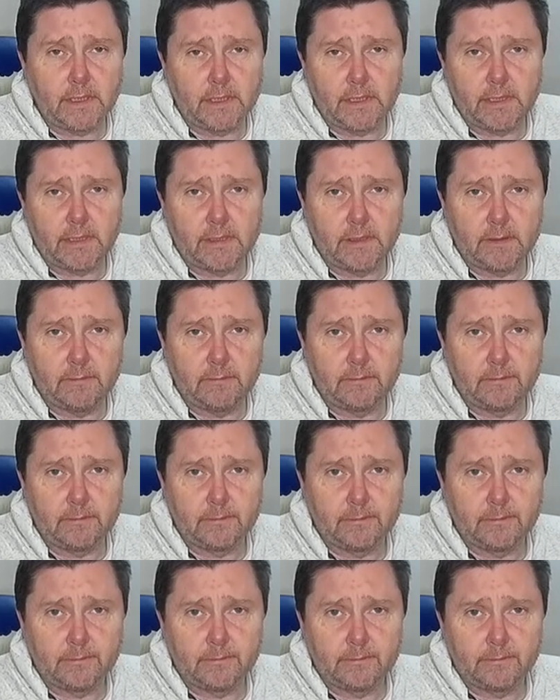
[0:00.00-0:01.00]
system.
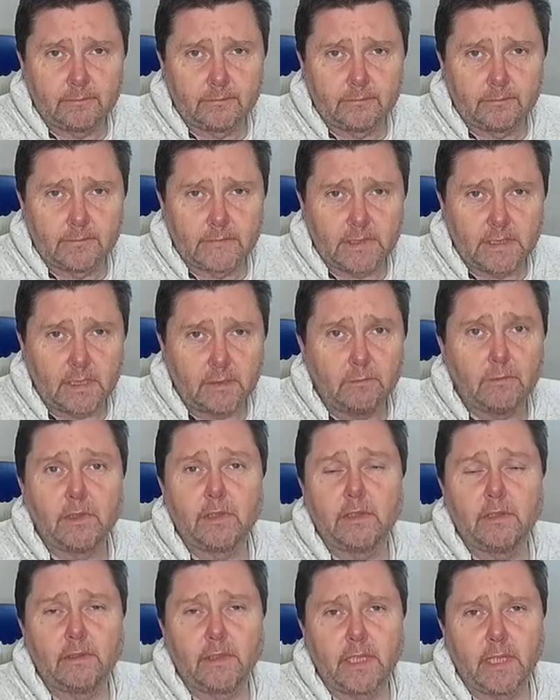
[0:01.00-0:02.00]
So
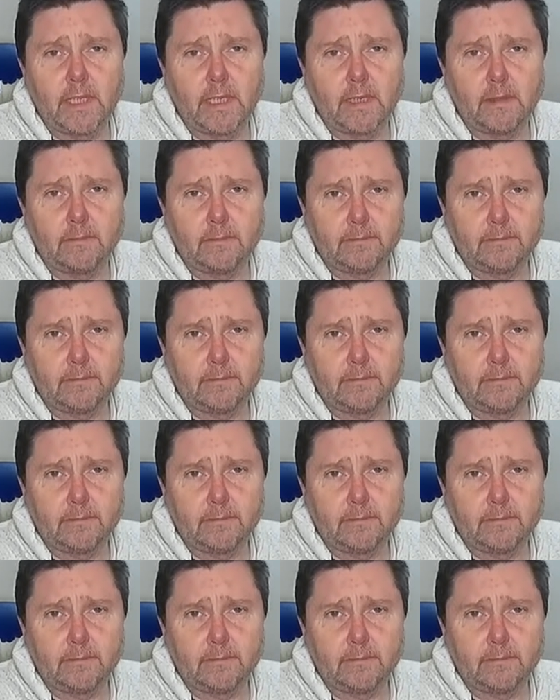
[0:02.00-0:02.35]
worth looking at.